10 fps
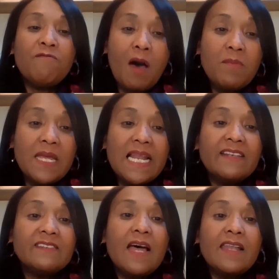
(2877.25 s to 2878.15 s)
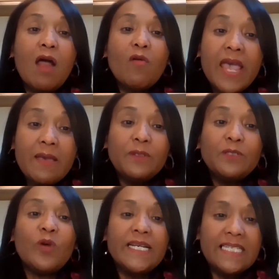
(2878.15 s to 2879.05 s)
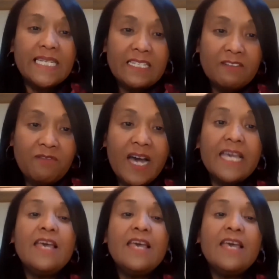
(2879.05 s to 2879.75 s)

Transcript: families and are able to identify